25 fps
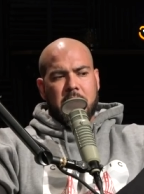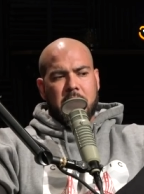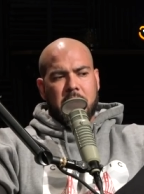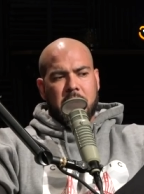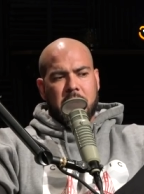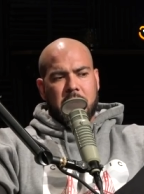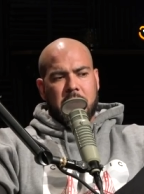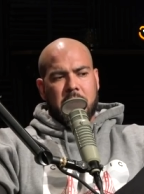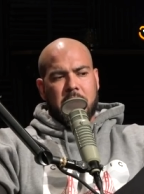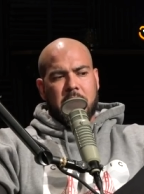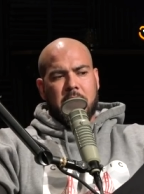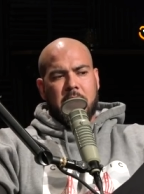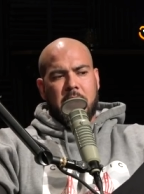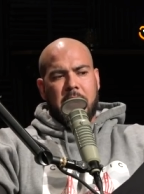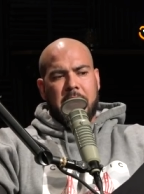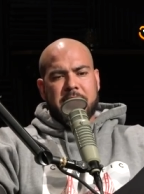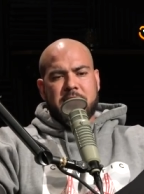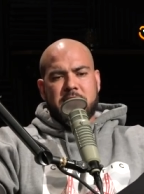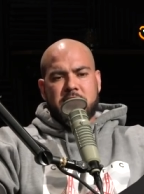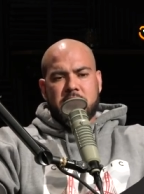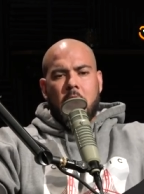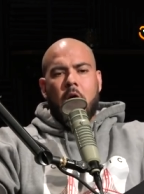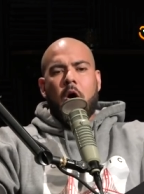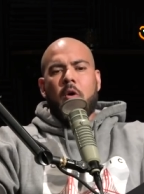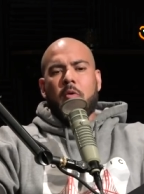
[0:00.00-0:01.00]
I
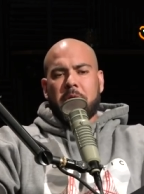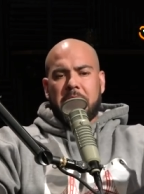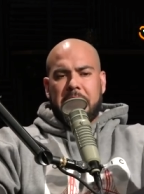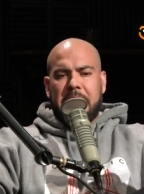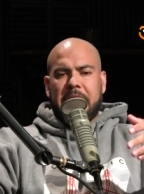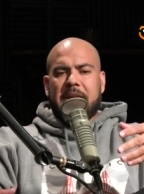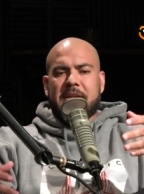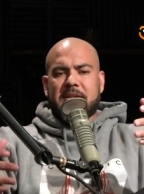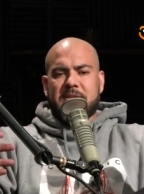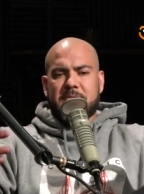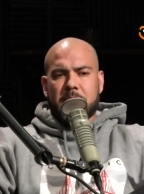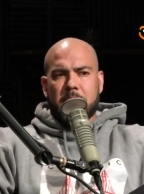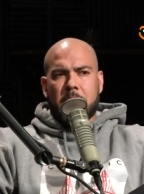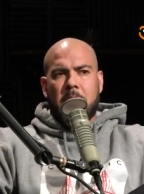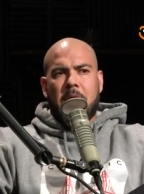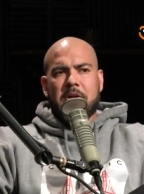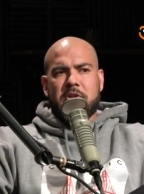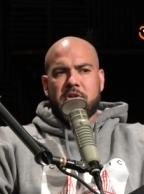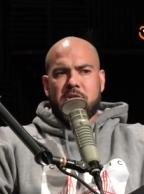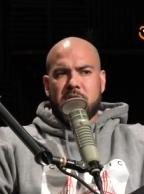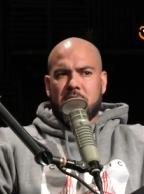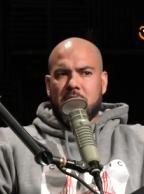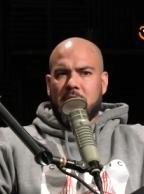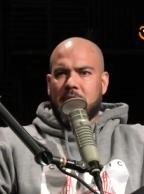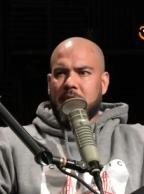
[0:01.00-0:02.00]
don't get as
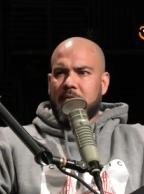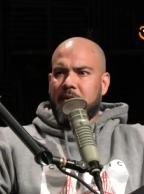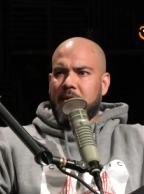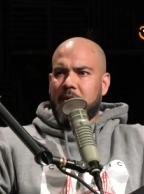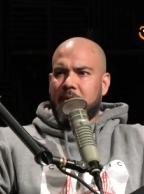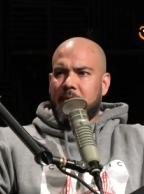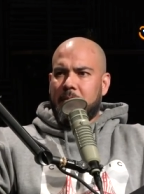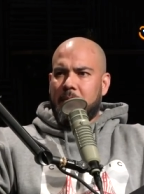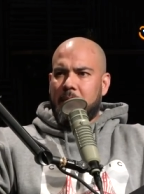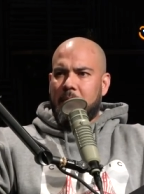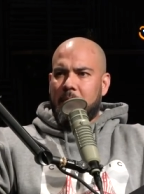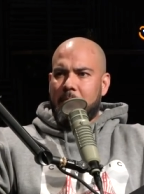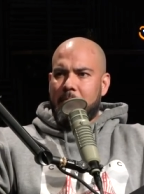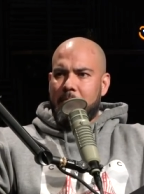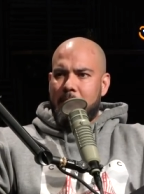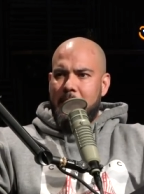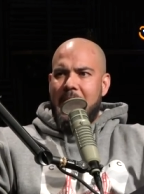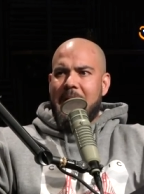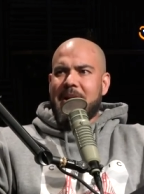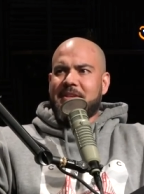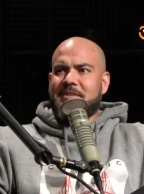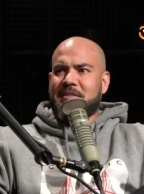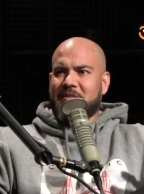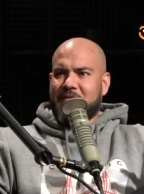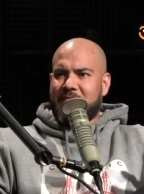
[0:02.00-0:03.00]
much of a
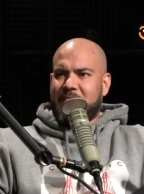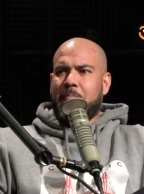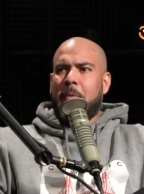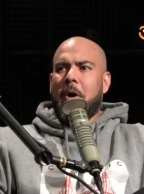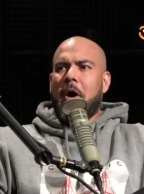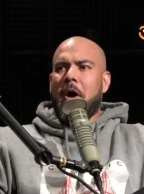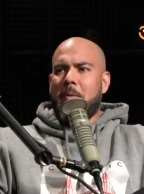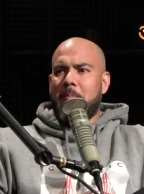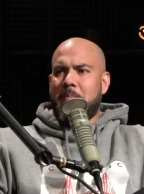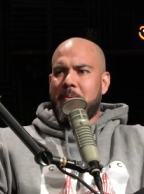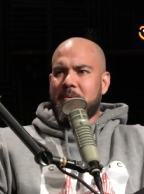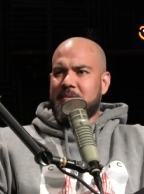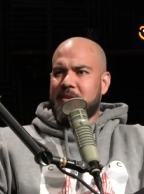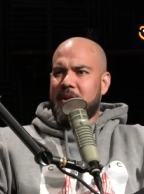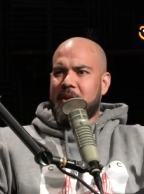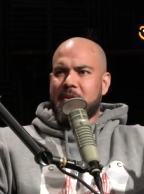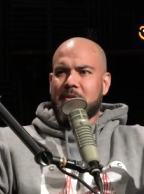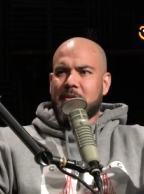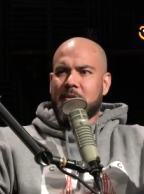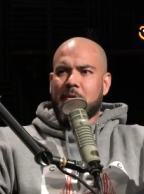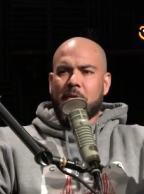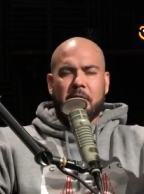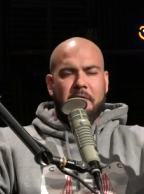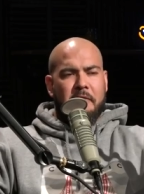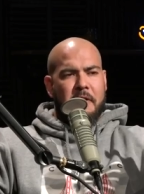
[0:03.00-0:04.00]
massive pump as I
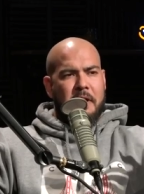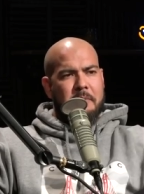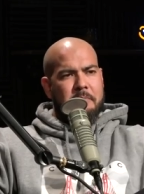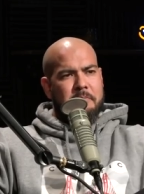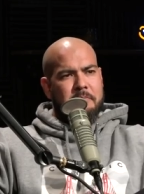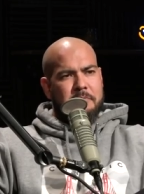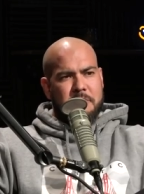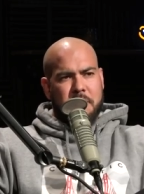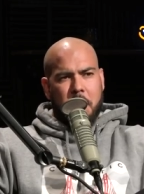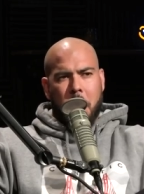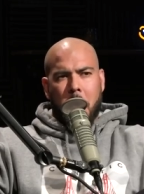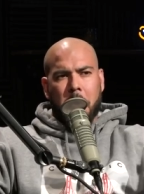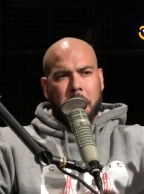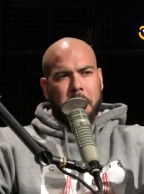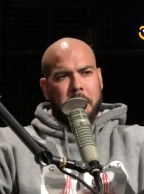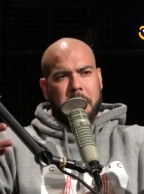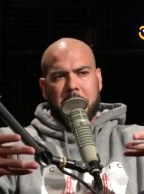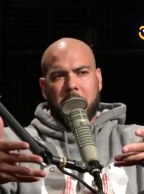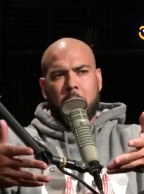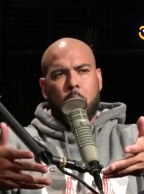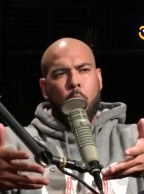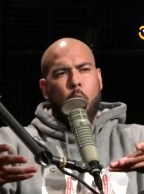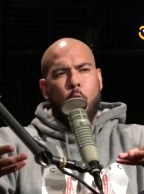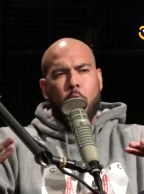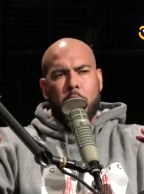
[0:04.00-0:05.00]
do if I'm
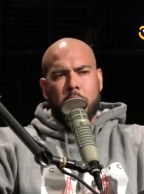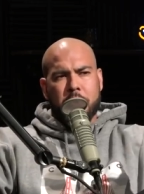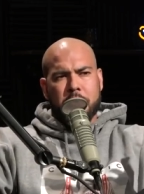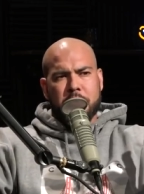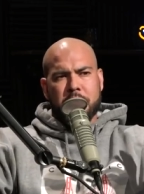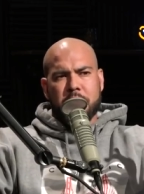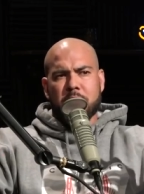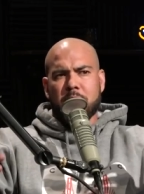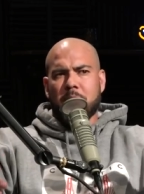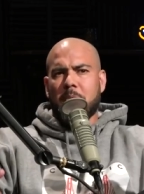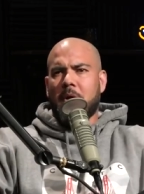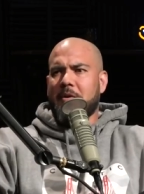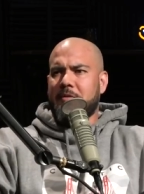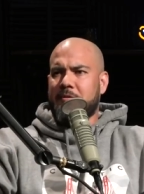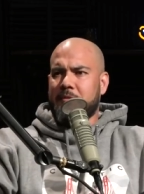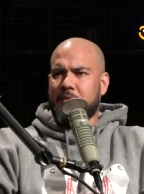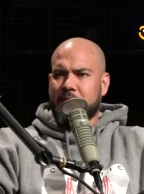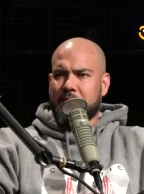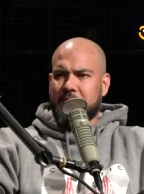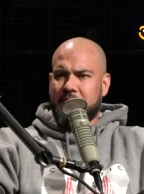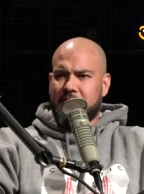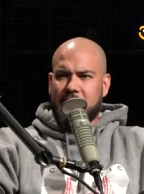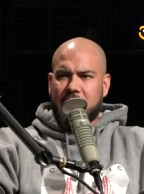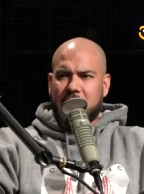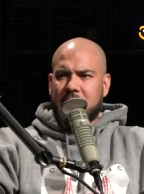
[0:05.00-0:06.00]
targeting 1 or 2
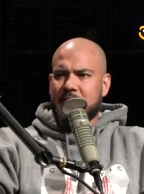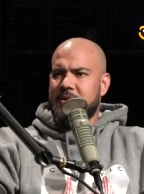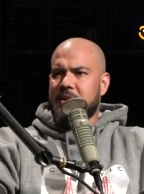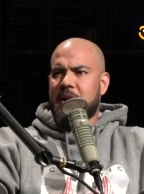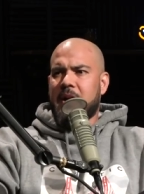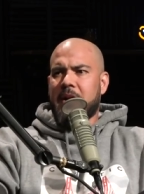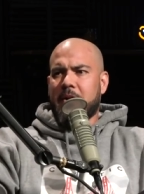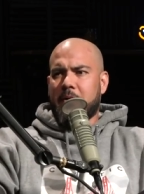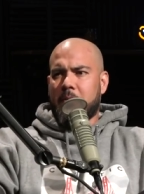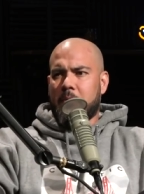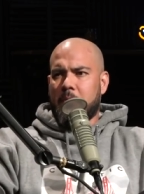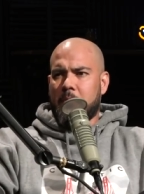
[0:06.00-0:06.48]
muscles in an entire